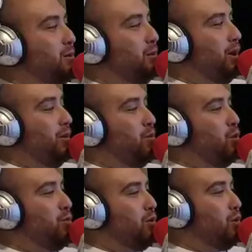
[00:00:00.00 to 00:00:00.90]
but more
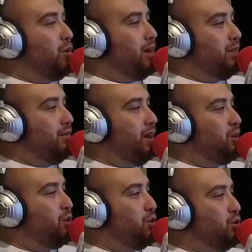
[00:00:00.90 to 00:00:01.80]
progressive on
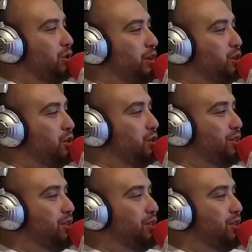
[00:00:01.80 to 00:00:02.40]
social issues.